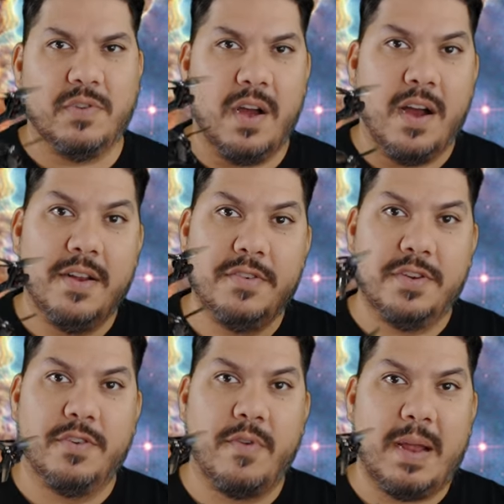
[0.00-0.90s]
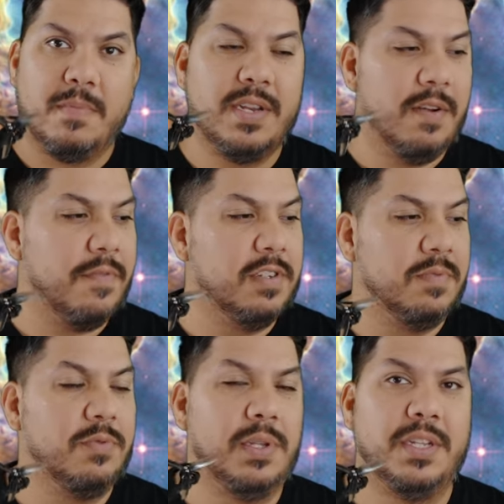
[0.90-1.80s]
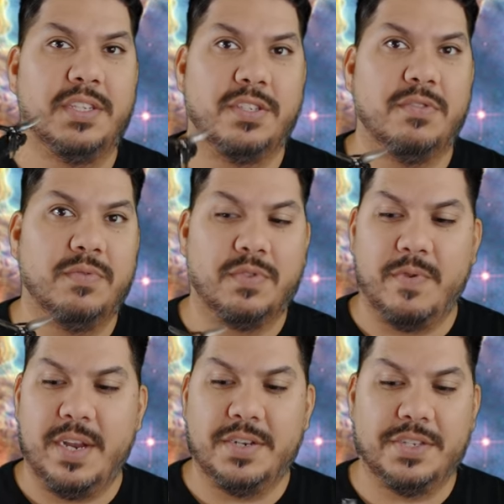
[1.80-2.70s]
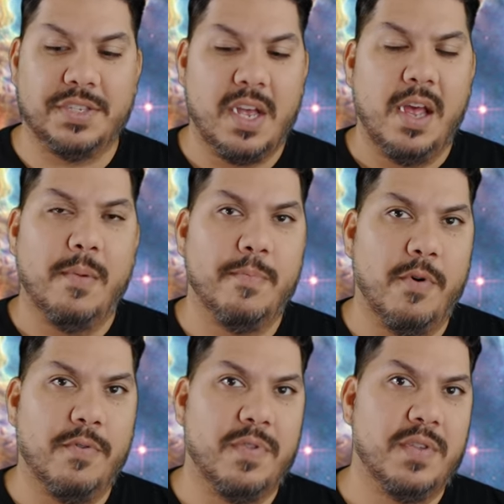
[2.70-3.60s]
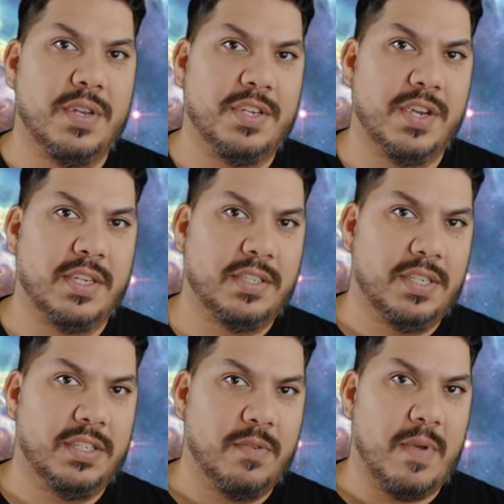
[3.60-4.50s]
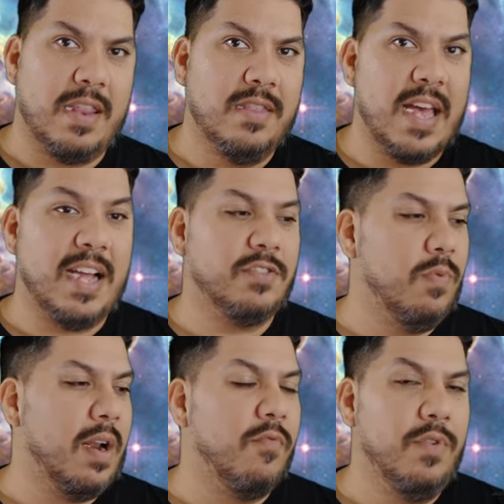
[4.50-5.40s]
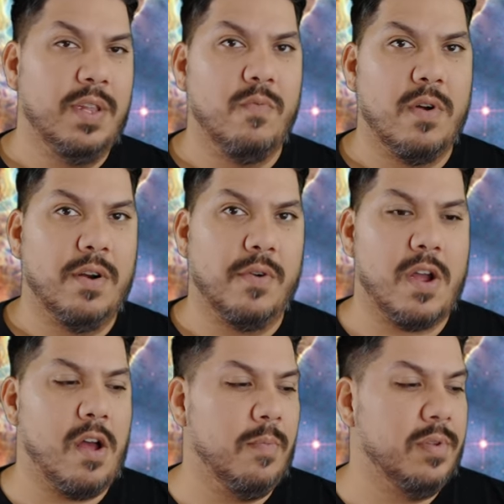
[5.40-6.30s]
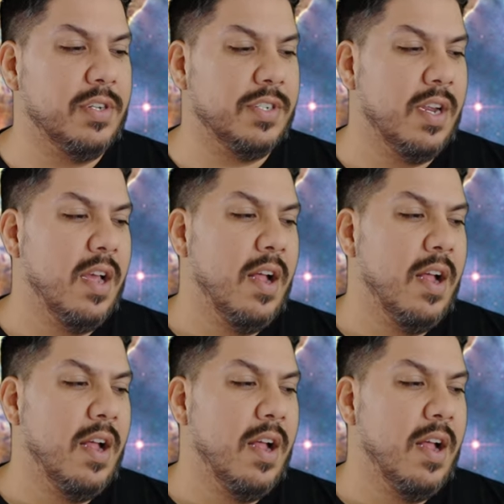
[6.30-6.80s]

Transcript: So 100 gram difference between these two 3 inches, both on the DJI system. And that's what I really wanted to accomplish.